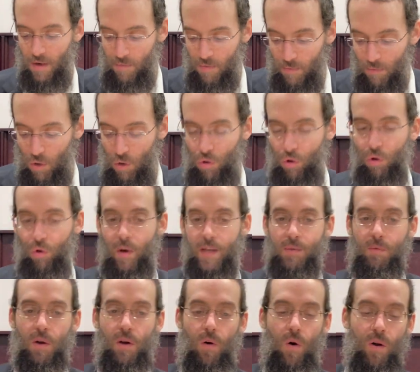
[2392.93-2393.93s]
rim Chulu,
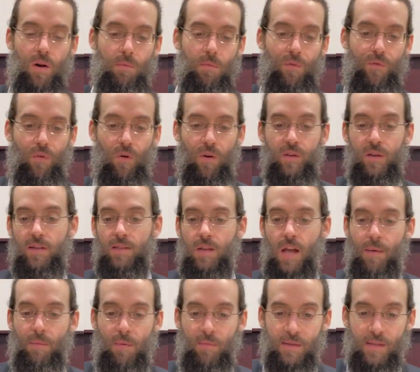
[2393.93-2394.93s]
as we quoted before, the
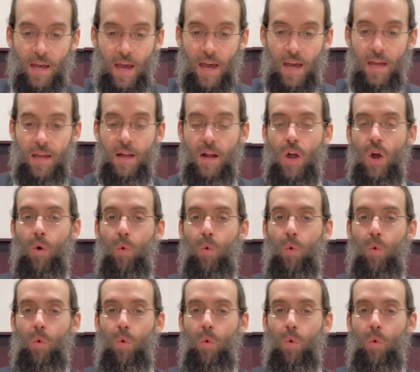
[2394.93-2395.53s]
Yisayimim say,